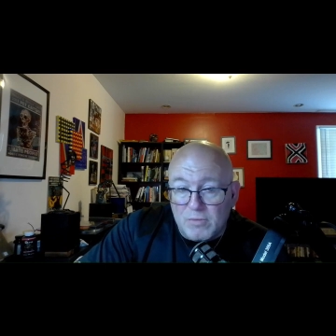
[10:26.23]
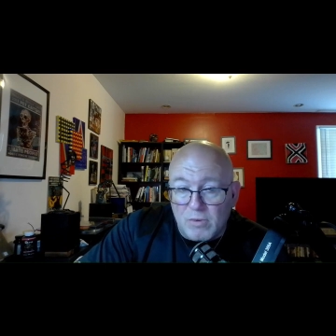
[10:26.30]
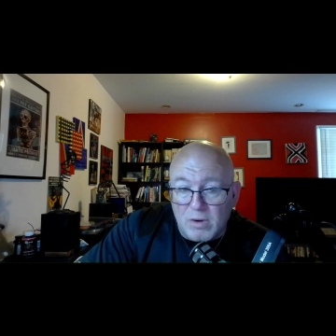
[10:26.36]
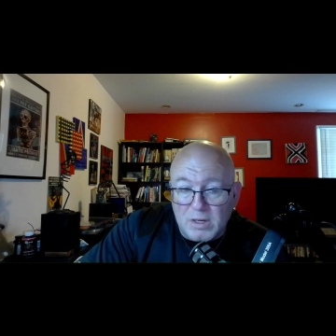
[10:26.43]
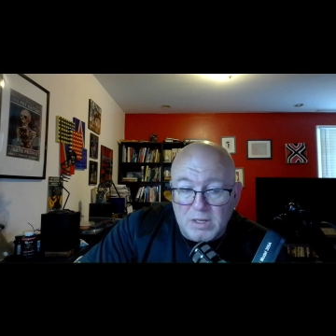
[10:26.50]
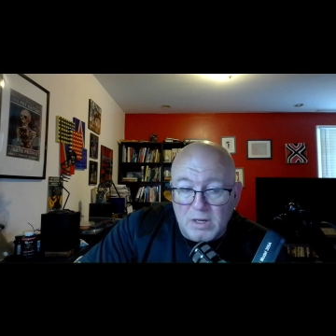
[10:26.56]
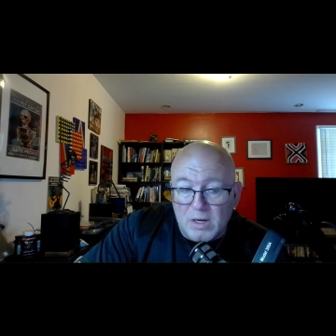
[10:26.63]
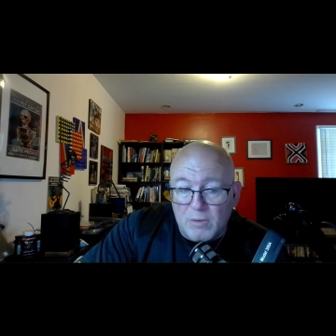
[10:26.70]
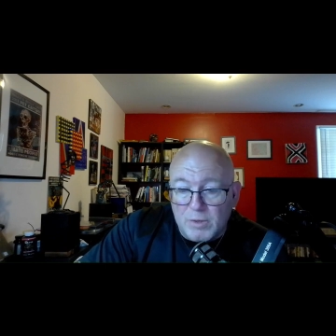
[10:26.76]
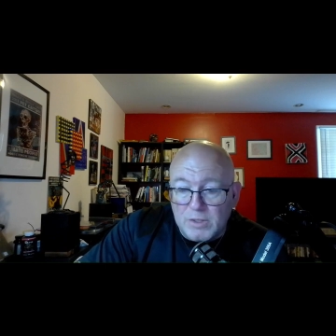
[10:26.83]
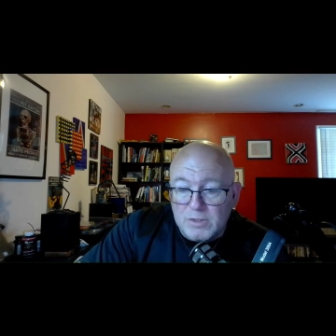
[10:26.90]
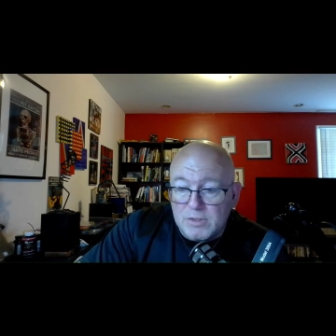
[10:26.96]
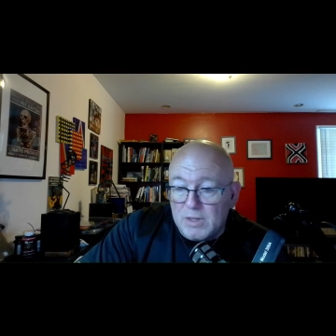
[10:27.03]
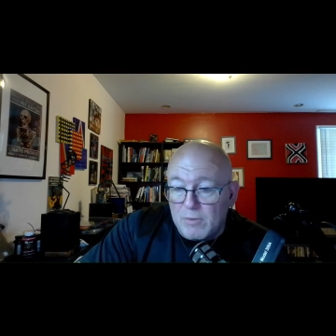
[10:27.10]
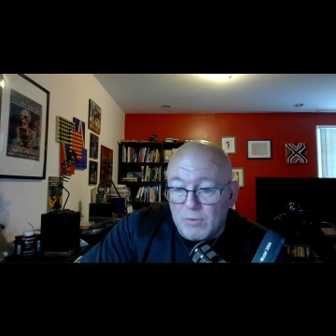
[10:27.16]
Or, I
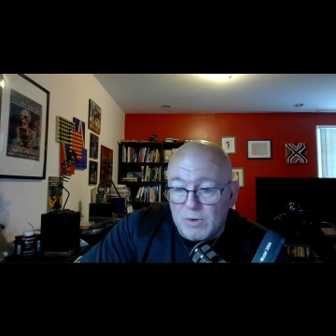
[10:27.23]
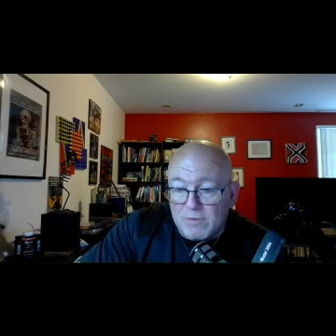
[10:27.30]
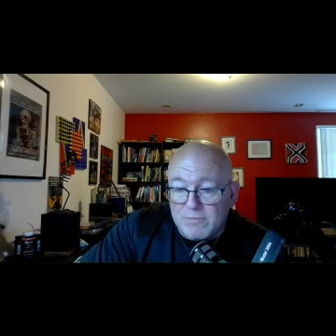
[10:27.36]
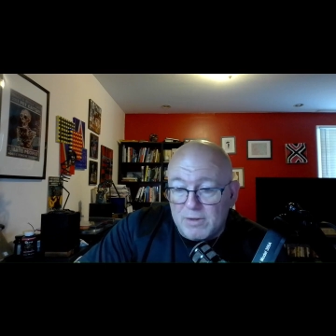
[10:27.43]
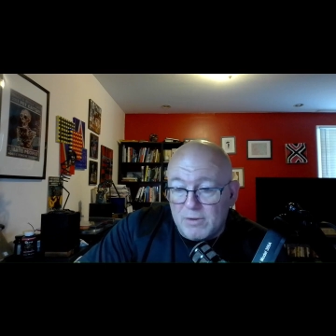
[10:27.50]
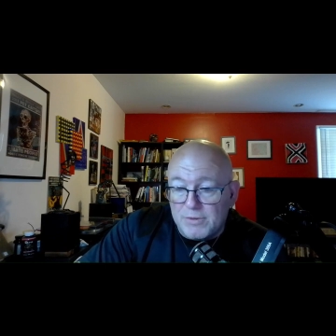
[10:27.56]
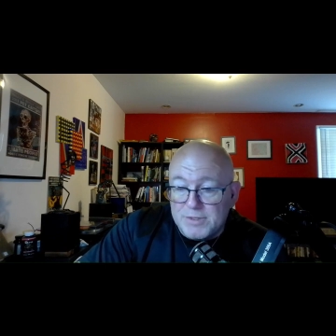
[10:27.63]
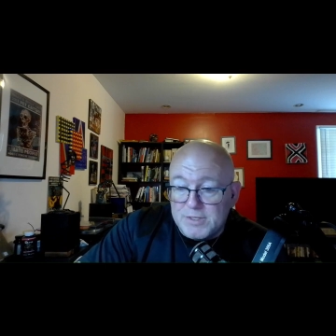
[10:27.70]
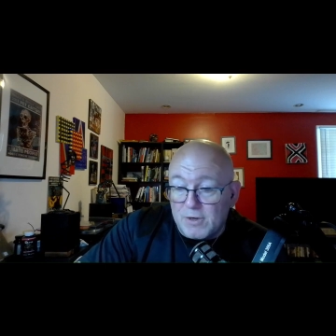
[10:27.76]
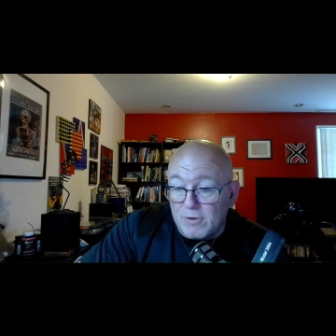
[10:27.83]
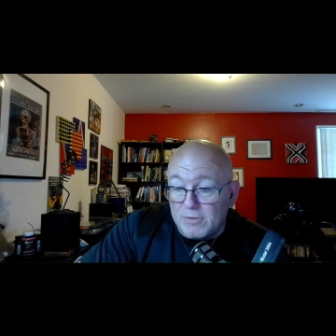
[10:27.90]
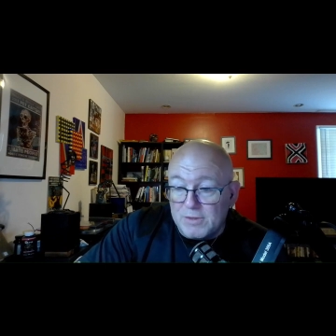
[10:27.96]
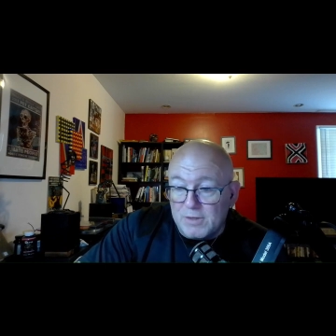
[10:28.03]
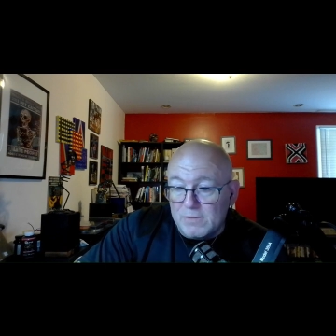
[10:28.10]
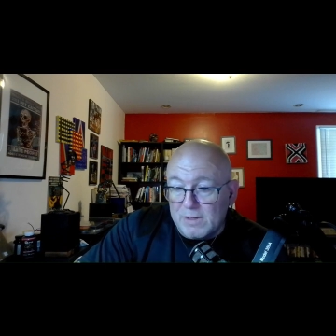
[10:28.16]
want to follow this
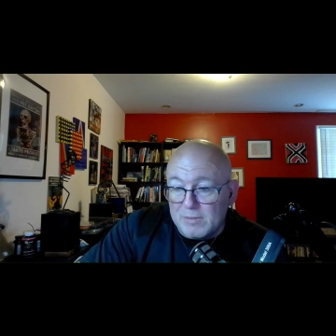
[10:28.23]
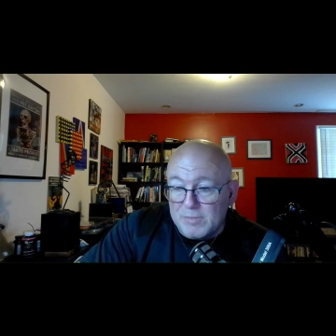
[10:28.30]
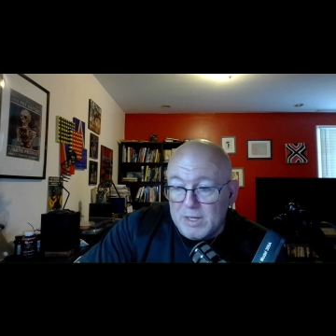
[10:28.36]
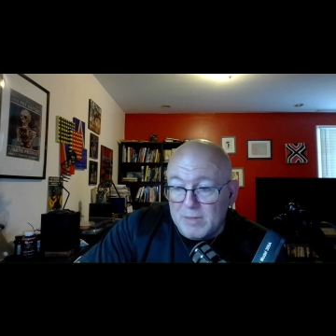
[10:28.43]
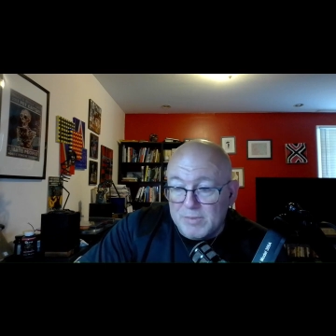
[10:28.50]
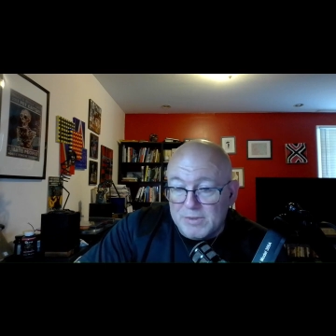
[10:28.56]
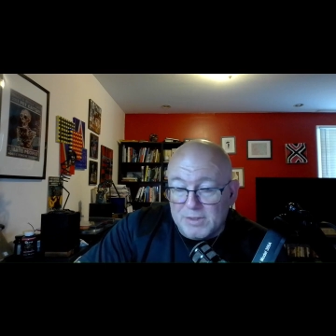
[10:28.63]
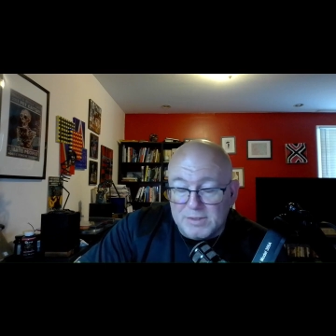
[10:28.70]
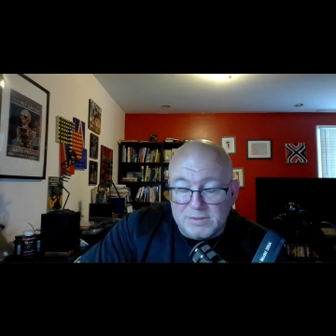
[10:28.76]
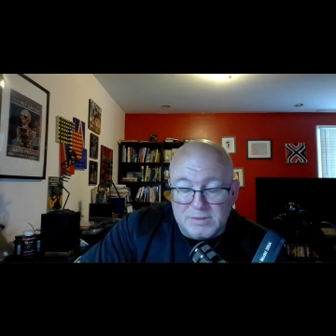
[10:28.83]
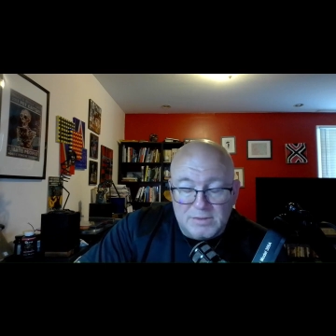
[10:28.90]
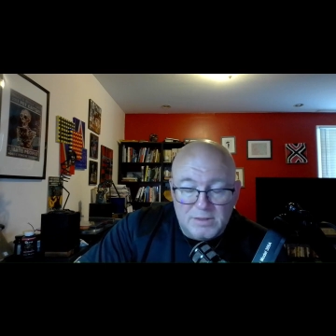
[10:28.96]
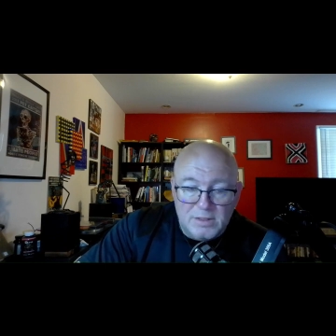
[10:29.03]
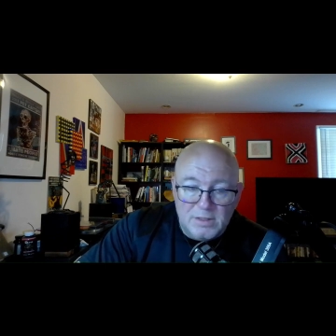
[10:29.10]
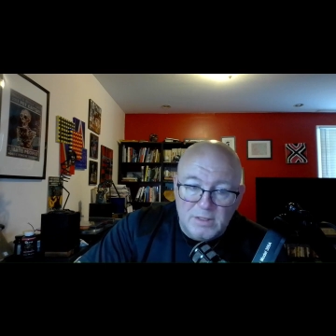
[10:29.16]
art thing like Papa does.
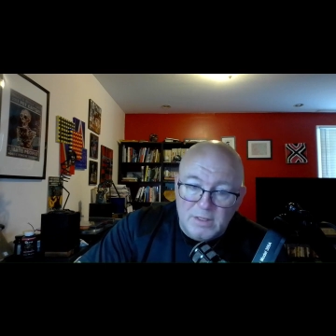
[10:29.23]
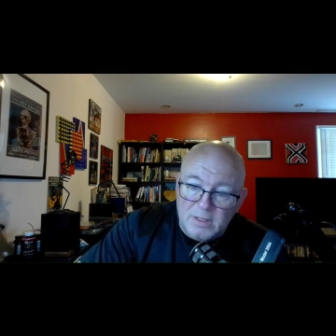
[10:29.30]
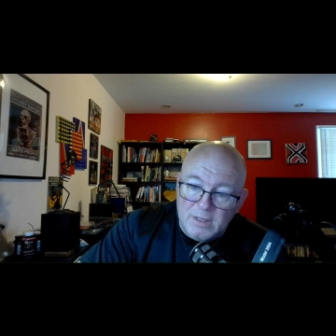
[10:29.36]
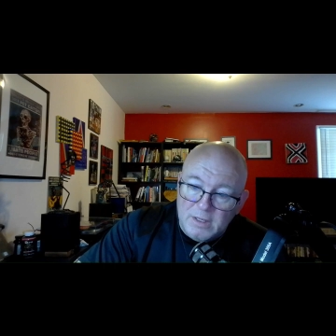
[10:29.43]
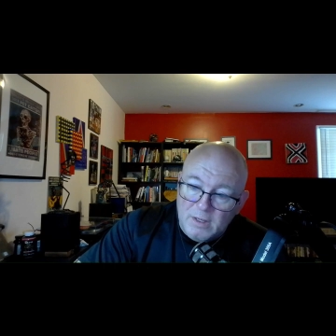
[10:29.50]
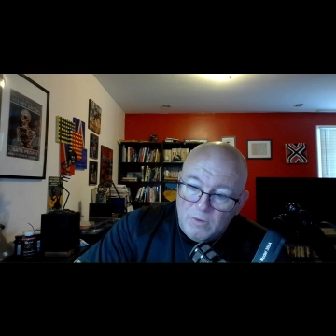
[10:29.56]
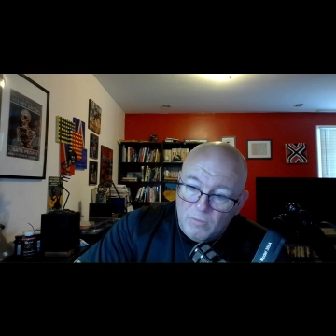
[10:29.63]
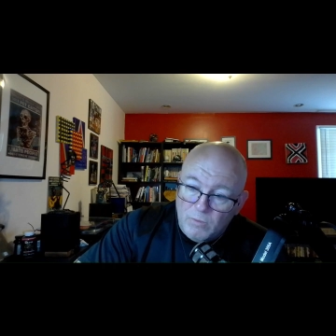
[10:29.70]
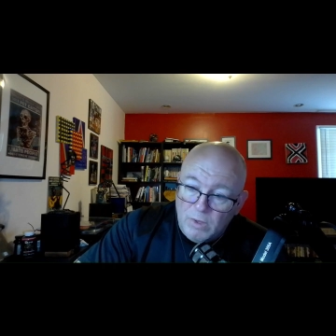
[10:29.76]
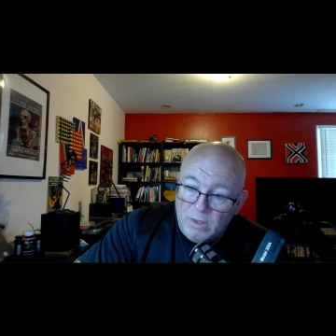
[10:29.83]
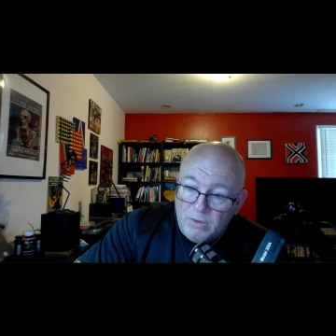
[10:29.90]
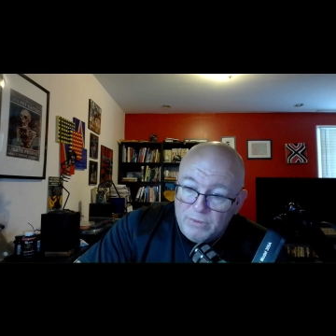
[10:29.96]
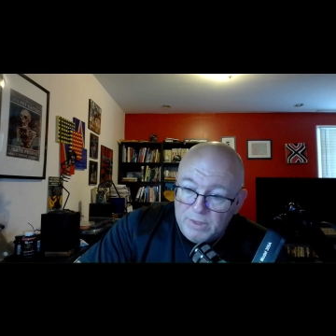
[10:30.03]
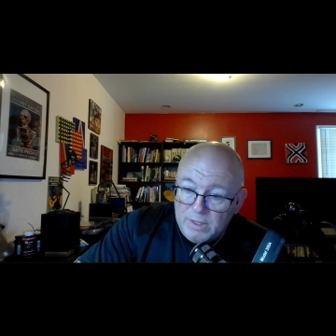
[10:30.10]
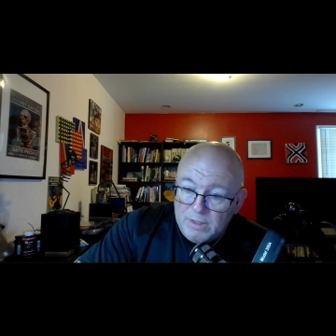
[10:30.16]

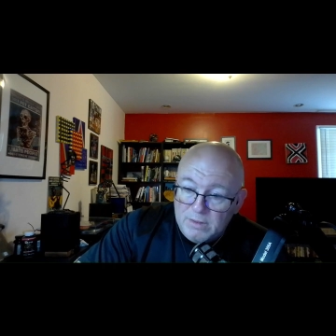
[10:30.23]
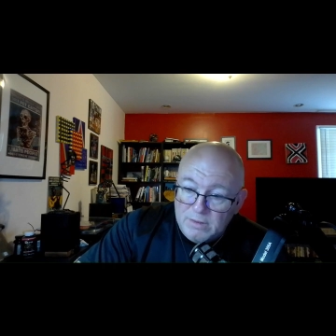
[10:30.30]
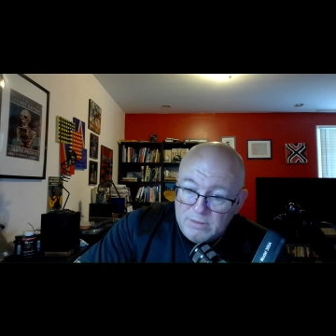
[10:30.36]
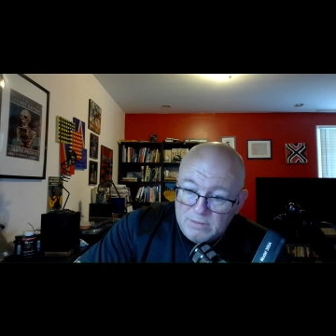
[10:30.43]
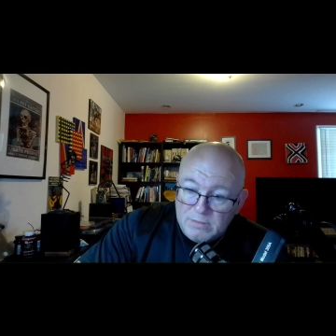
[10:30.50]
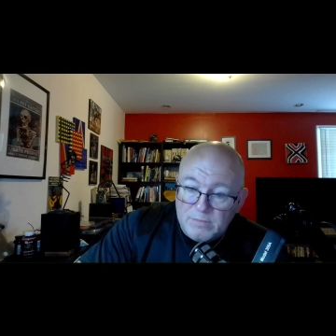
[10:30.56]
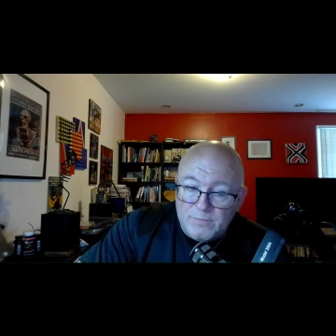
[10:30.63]
Well, then,